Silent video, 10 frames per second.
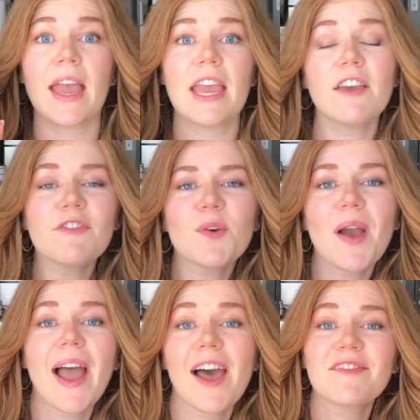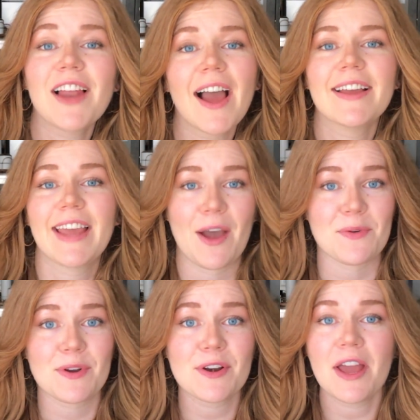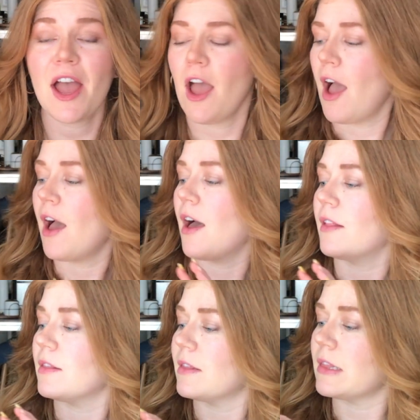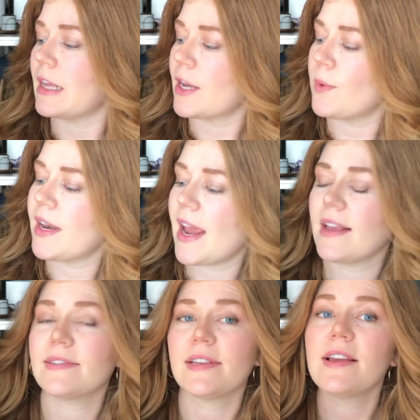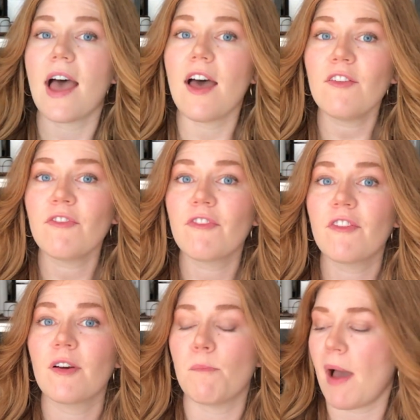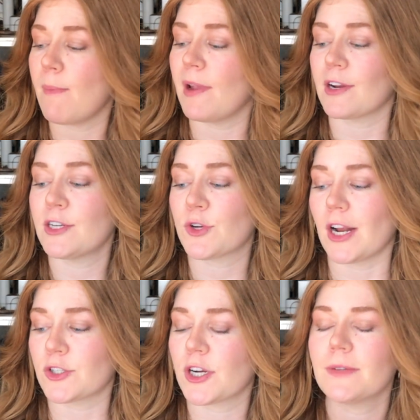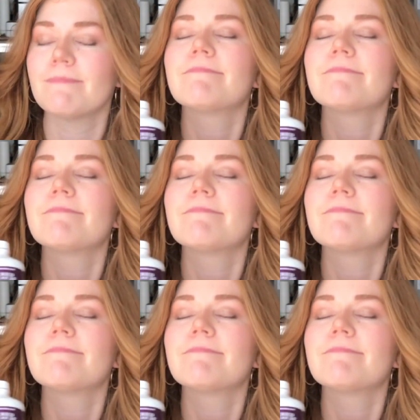If you have not encountered Liquid ACF by Buried Treasure,